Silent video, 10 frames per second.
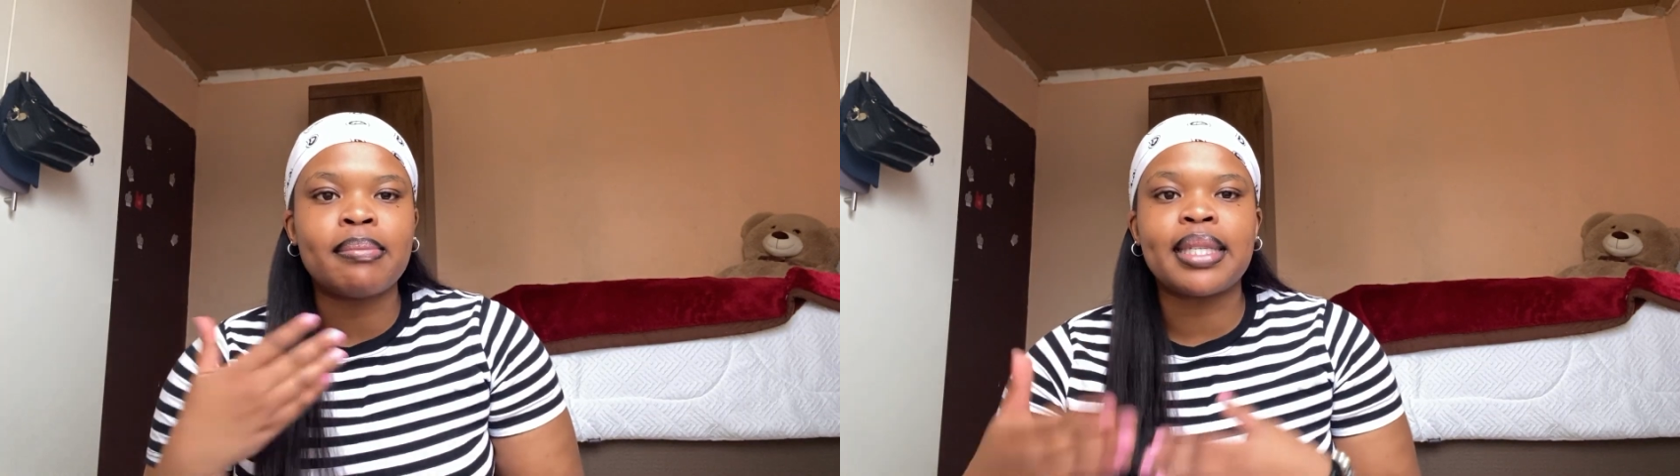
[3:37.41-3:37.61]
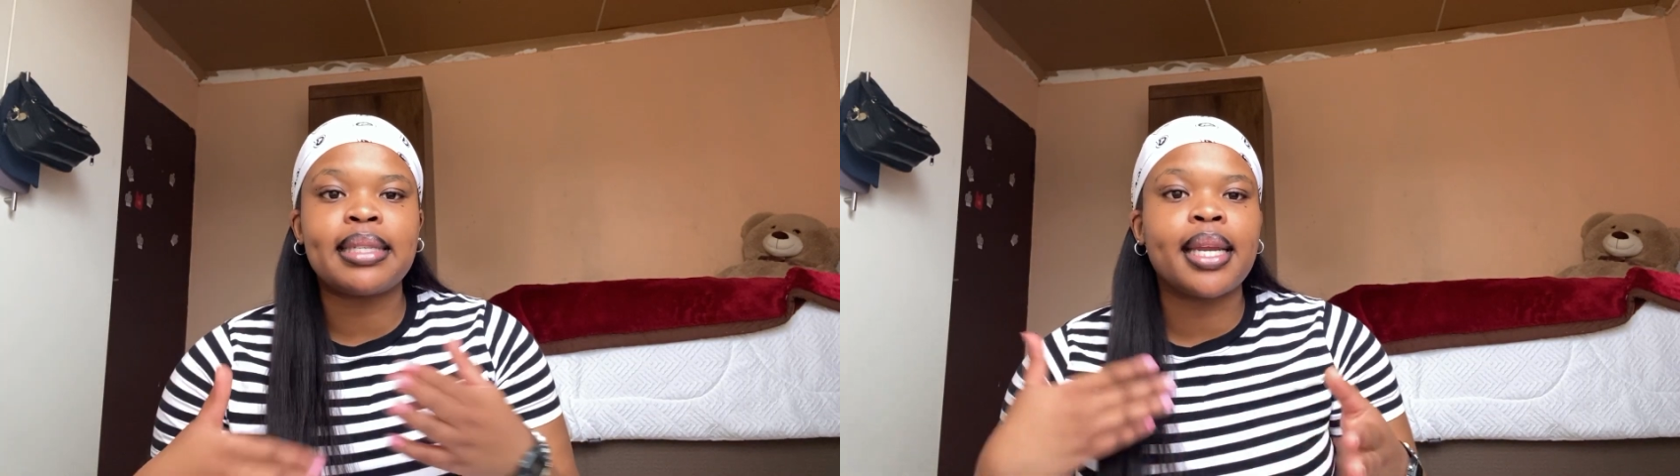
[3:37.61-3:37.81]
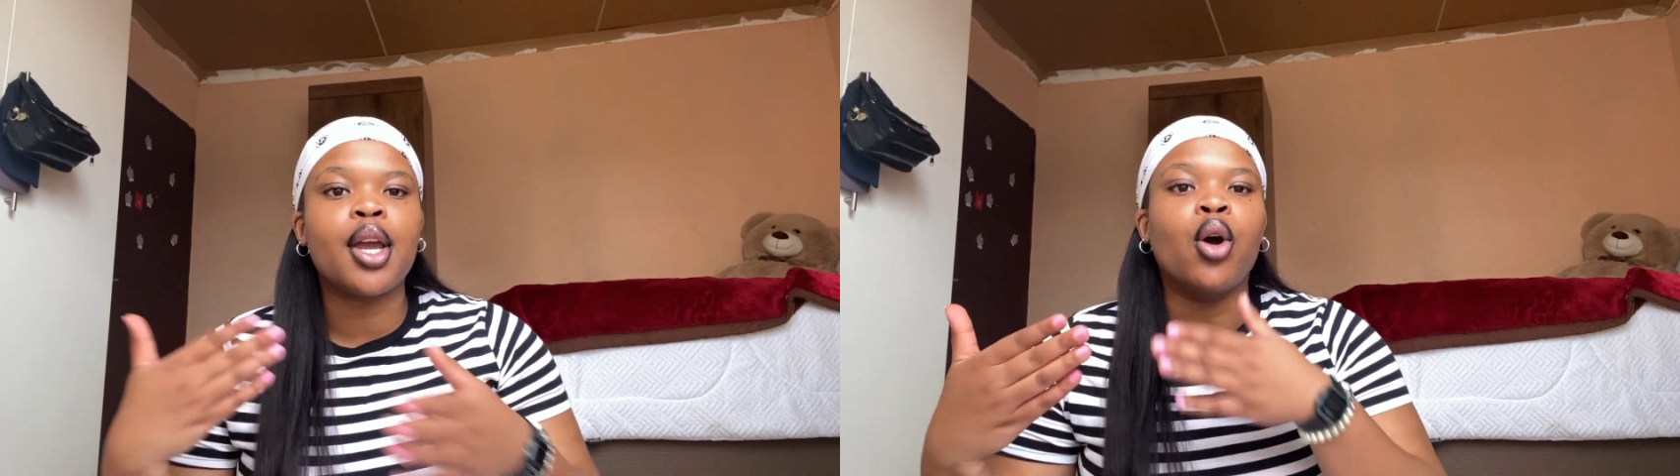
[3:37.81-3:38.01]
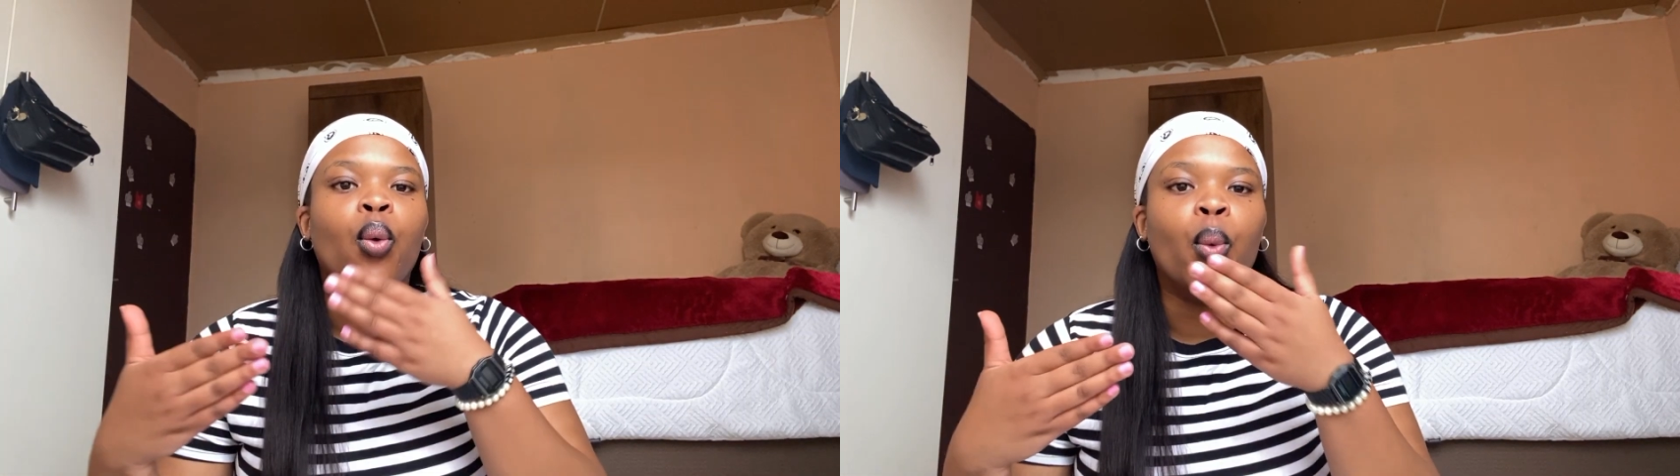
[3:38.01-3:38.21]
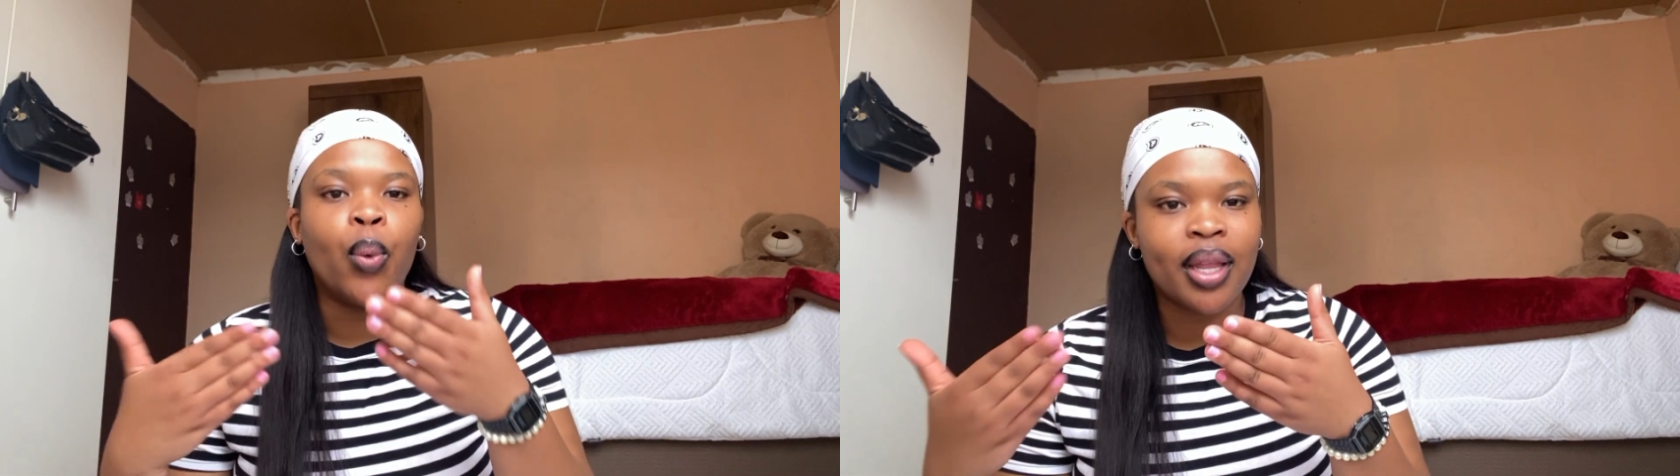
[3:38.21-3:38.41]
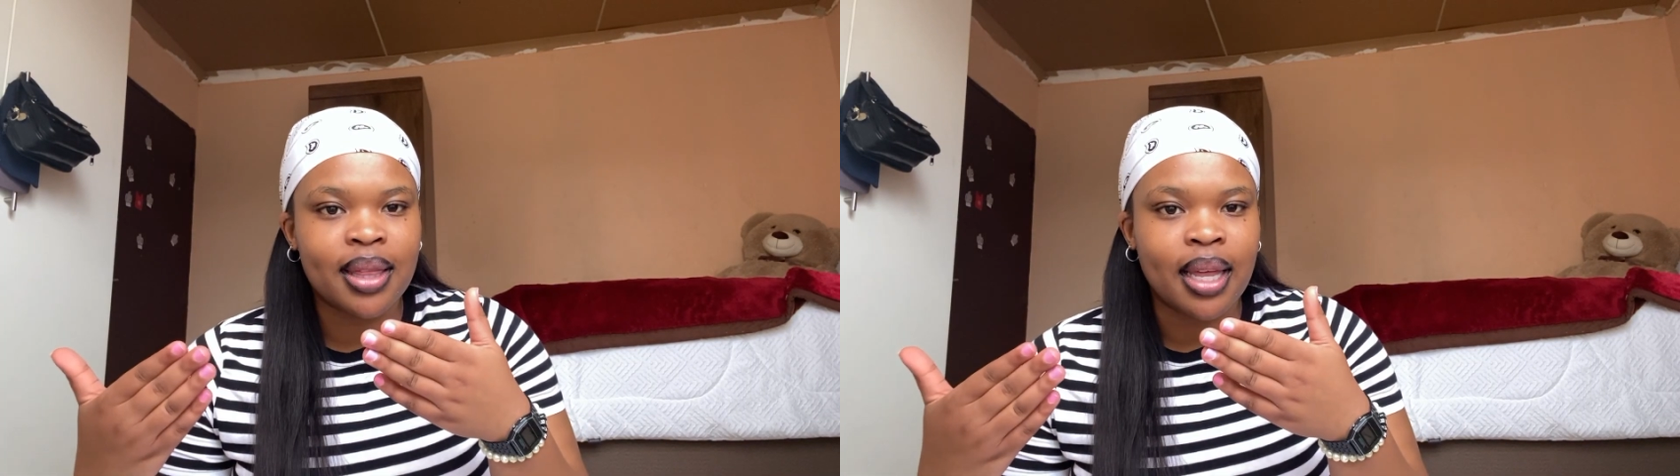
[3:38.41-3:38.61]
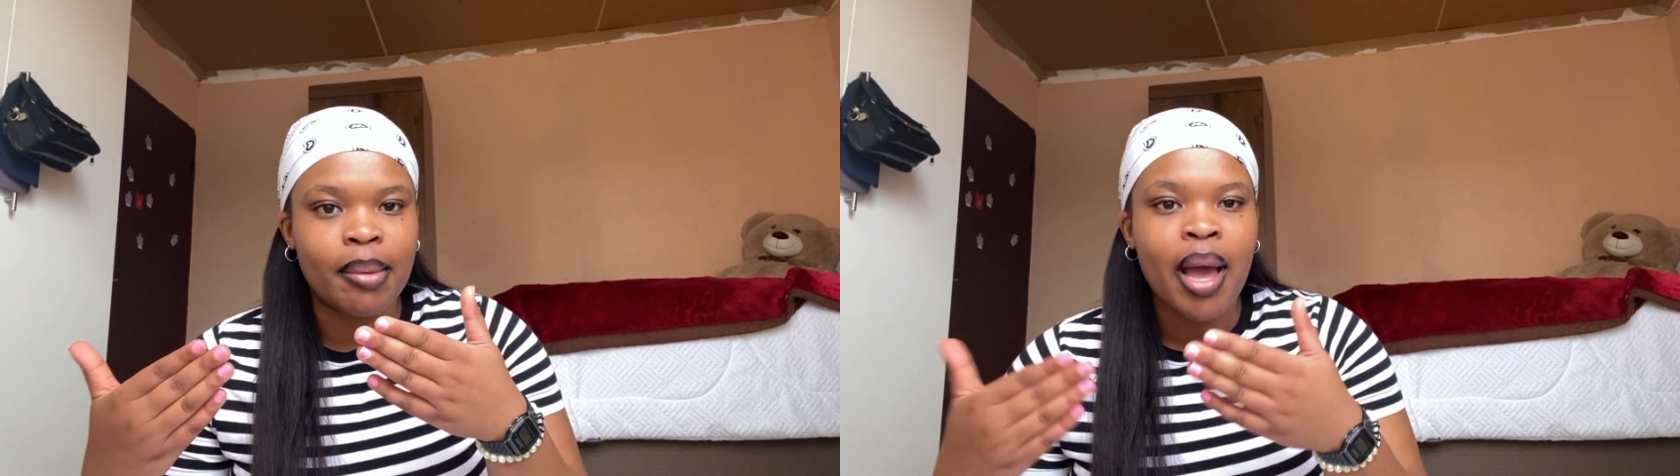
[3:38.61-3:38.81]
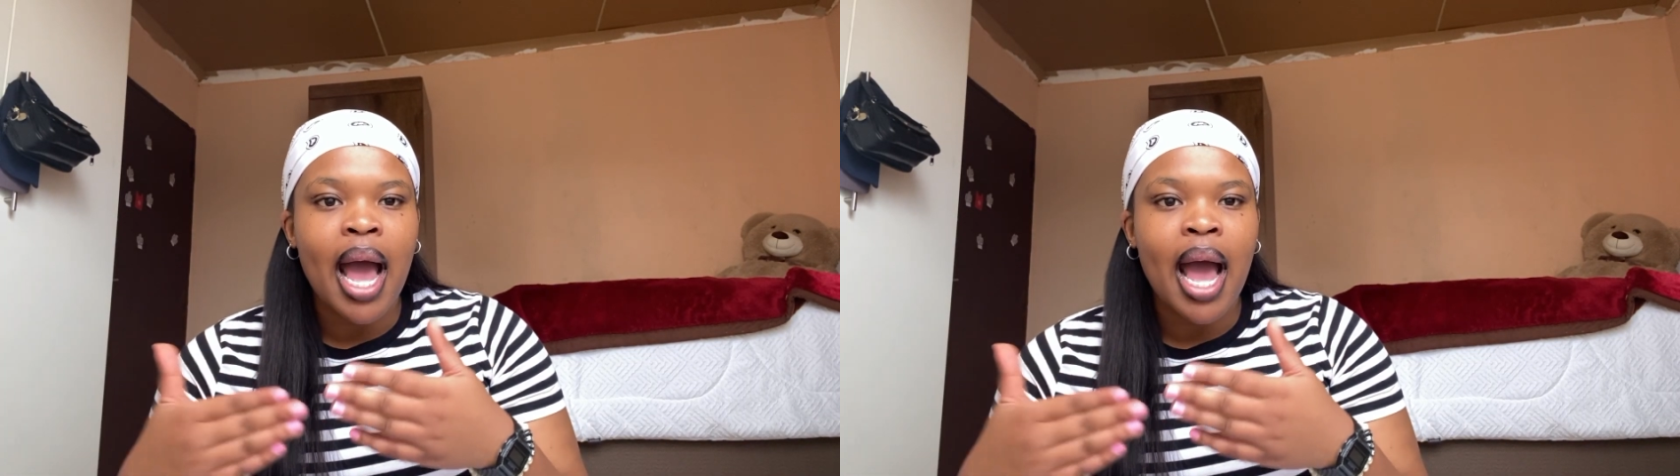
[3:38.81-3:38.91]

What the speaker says: sitting with them.